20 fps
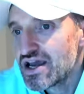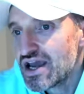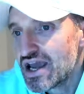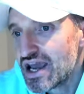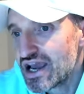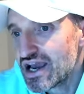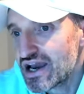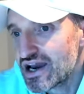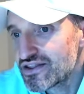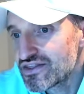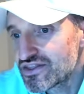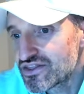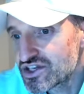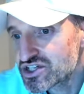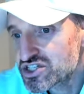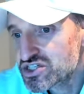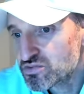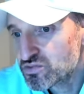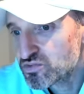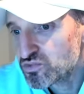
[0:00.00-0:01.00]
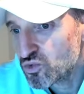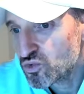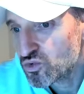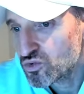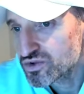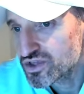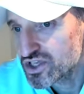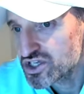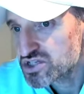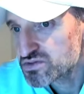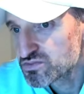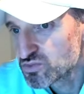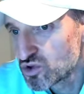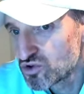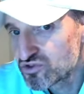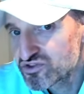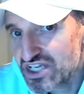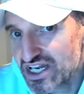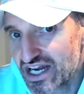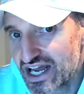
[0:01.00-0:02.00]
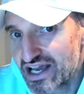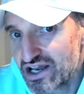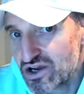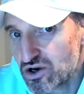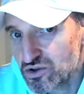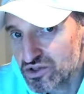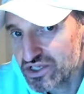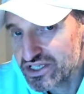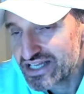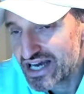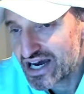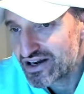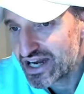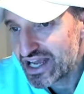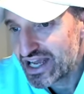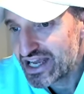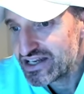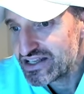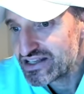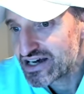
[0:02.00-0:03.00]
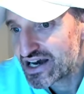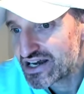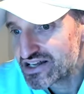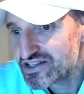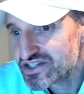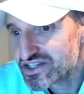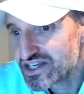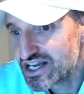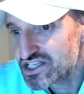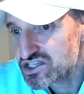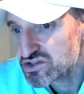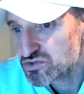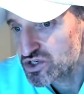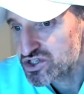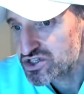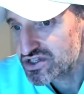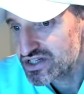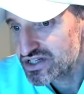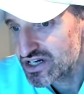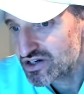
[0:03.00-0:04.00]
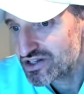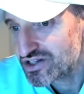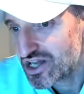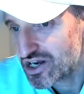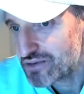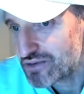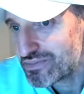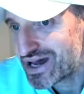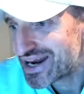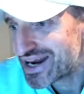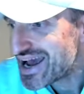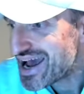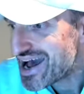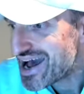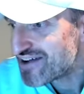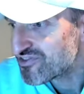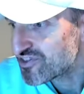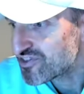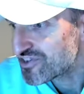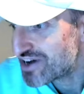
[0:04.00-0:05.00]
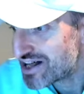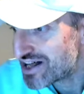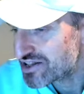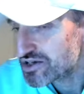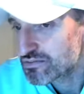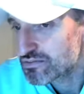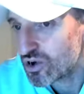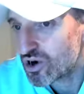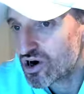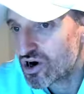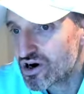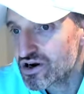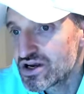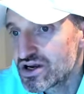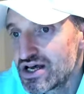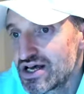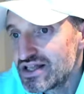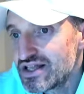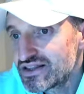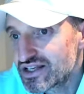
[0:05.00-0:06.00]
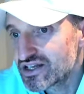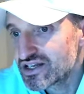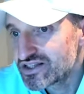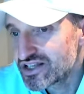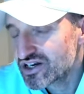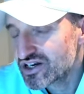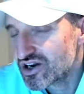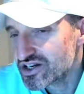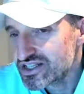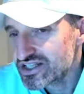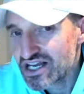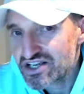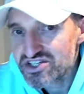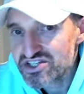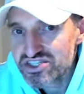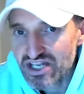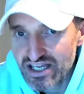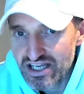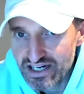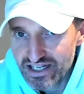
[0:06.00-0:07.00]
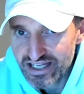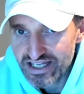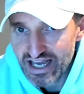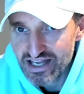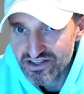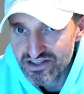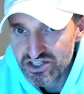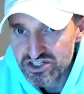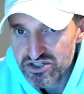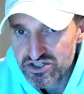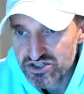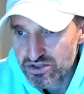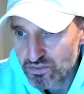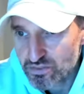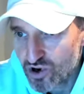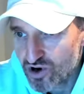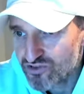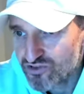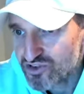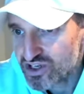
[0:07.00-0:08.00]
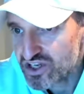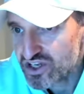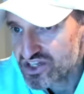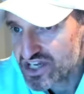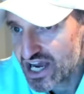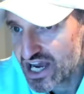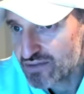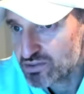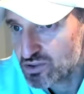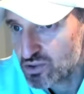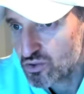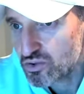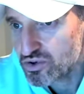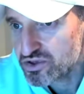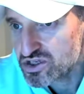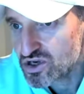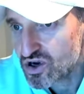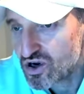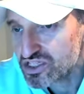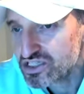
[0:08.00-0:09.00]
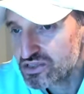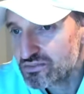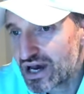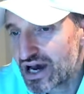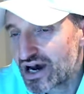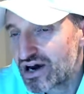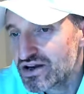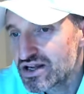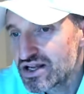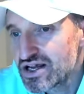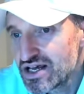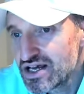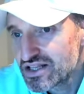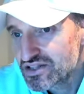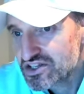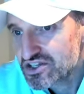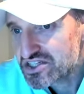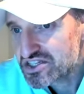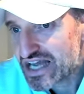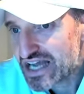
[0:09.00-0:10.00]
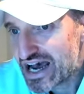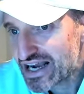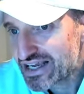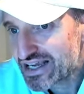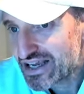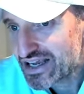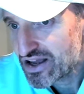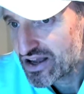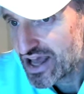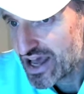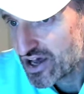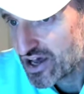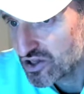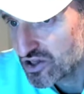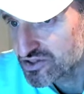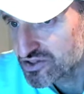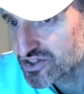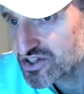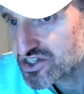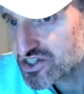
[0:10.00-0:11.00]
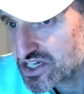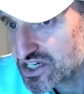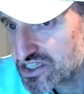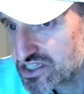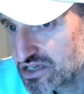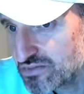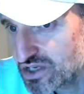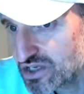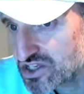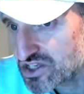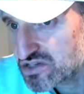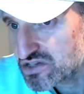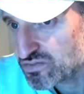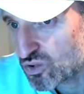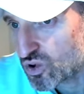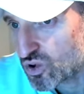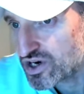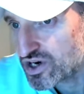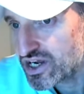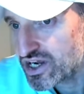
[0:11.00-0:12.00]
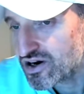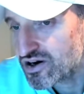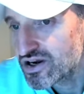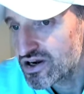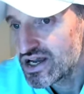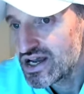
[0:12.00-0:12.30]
And this This move today, only down eighty-nine cents, was nearly on about a half a volume bar that it did on yesterday. And again, this is a perfect example. We talked about the stock held the sixty minute support here